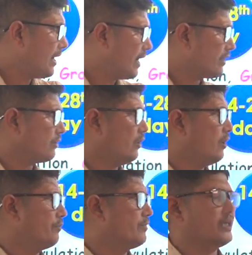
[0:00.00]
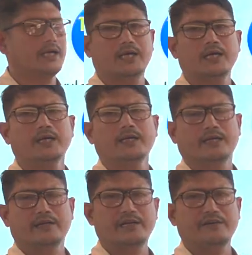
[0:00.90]
part of the
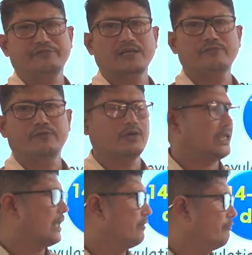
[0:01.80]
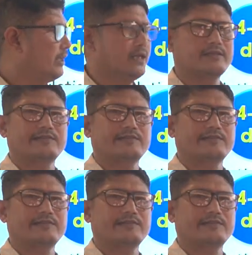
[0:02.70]
Graafian follicle will